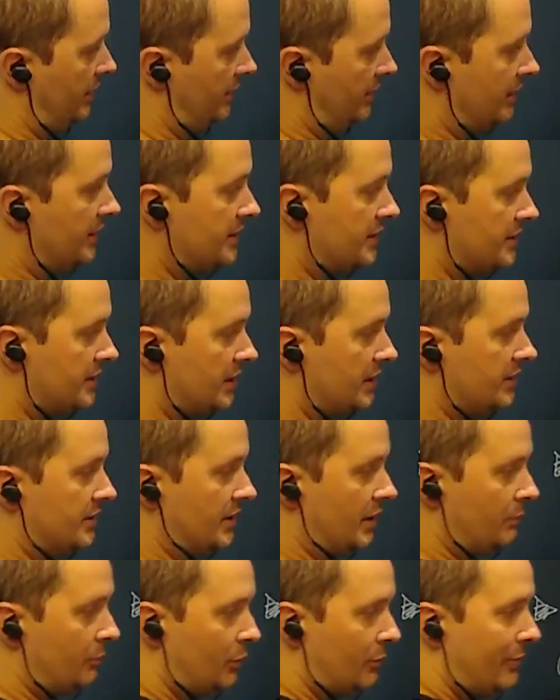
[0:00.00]
this
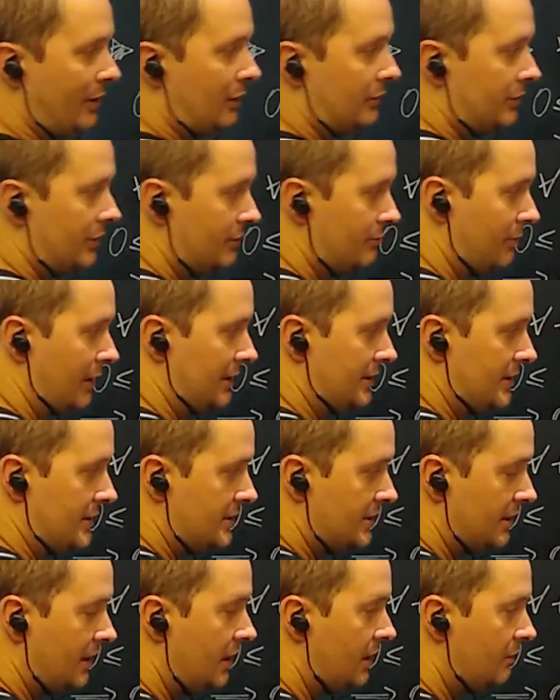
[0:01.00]
is upper bounded by
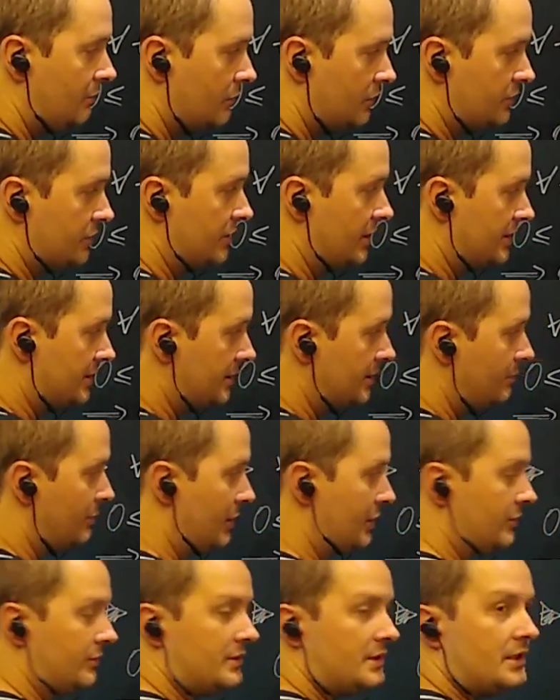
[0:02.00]
this thing, which doesn't
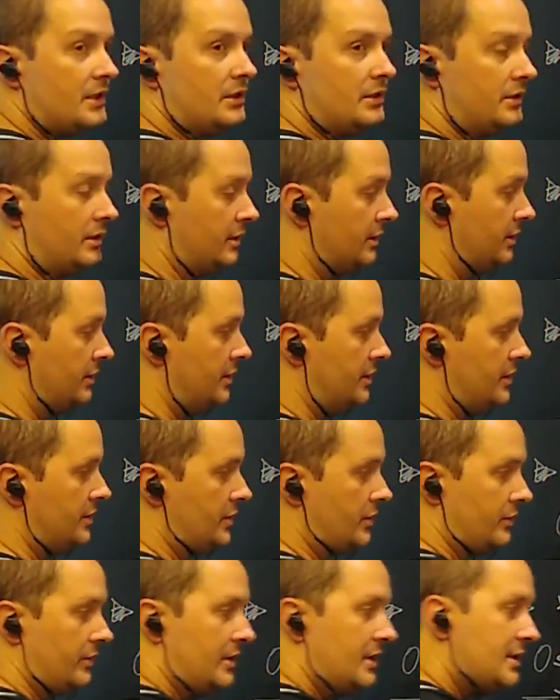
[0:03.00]
depend on t.
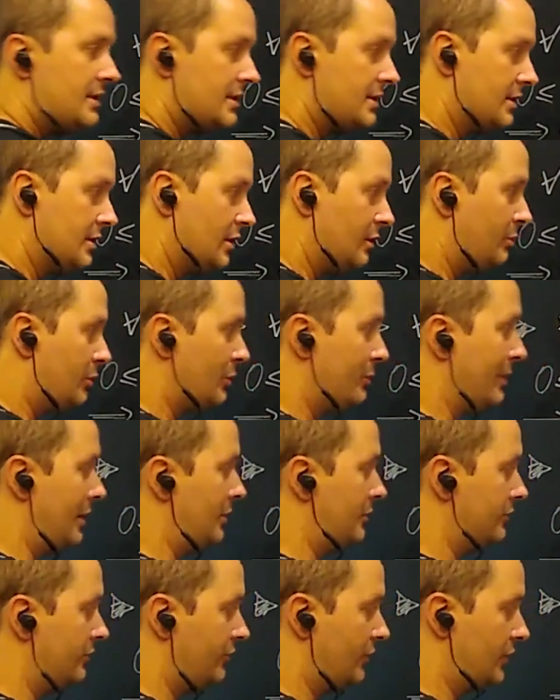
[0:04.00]
So this is an upper
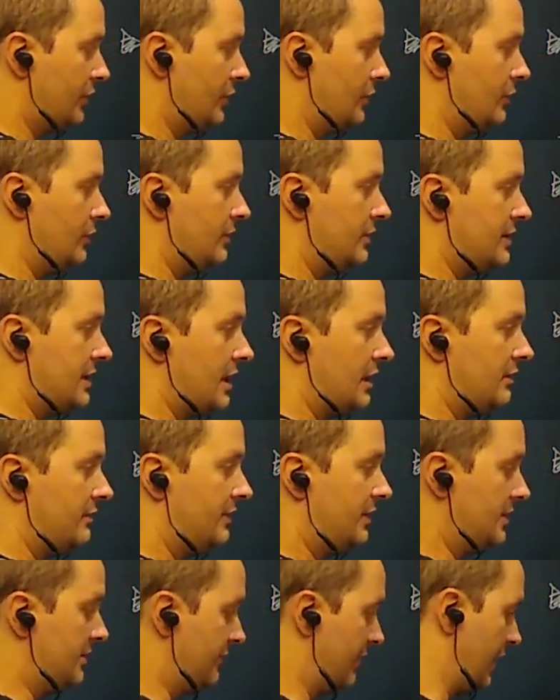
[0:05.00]
bound for the whole set
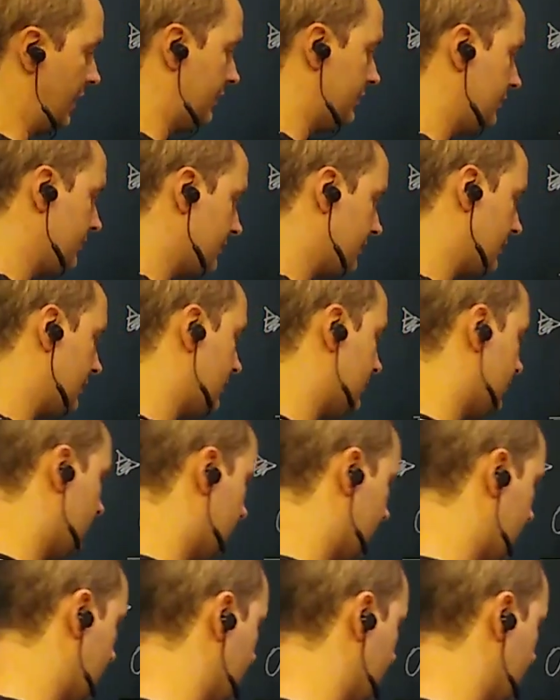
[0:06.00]
of these values, and